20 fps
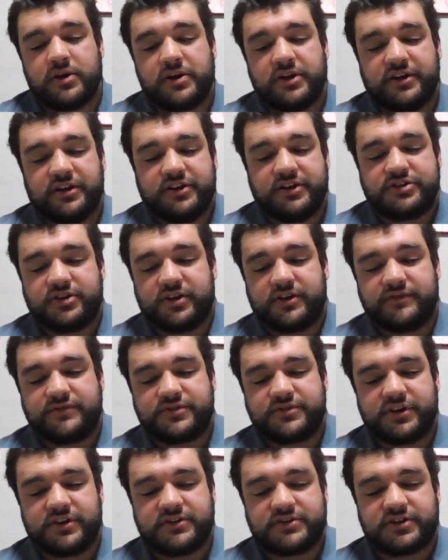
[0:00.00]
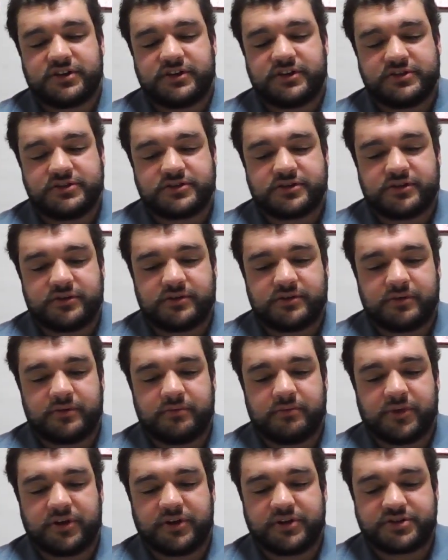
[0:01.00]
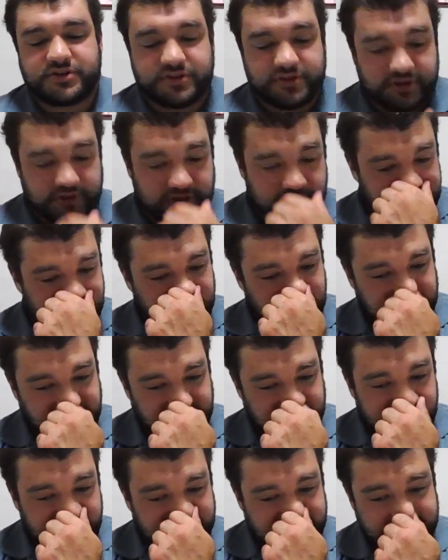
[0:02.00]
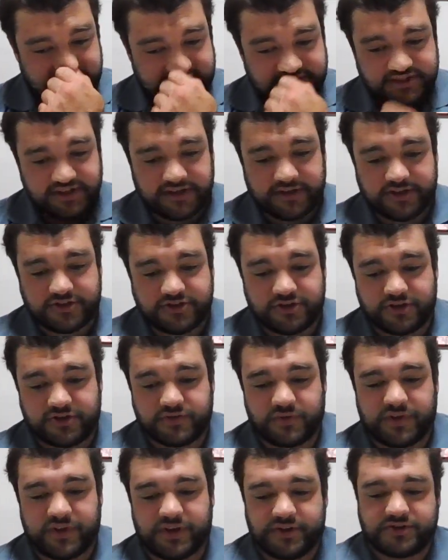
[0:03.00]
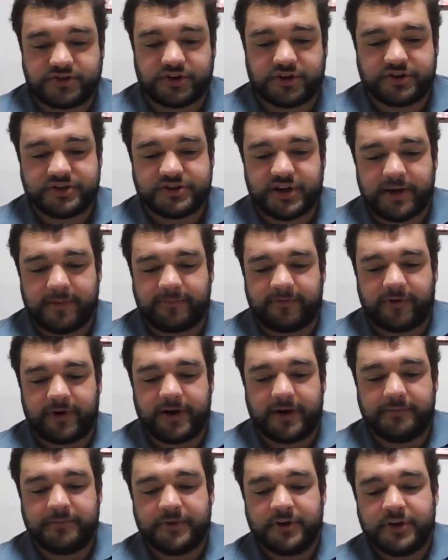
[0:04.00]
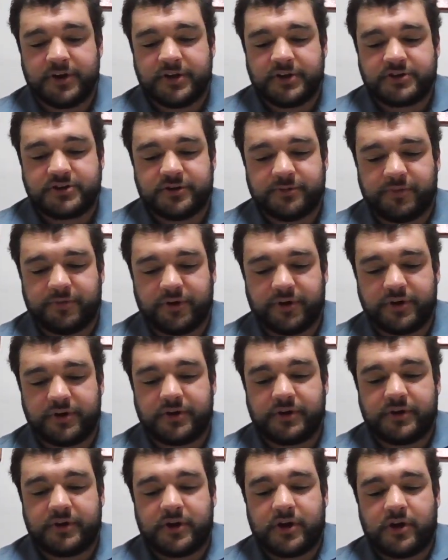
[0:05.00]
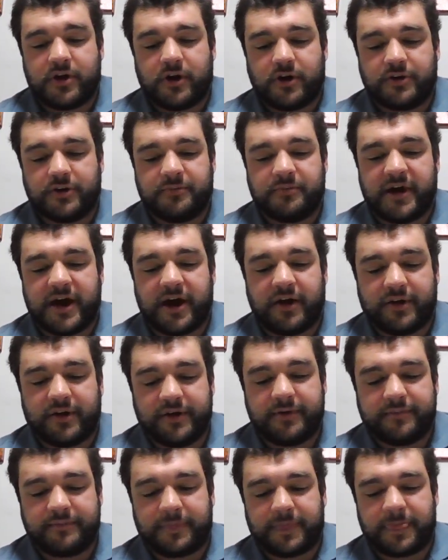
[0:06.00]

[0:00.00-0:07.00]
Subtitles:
Initiative citizens must collect signatures within a certain time frame to put on the ballot.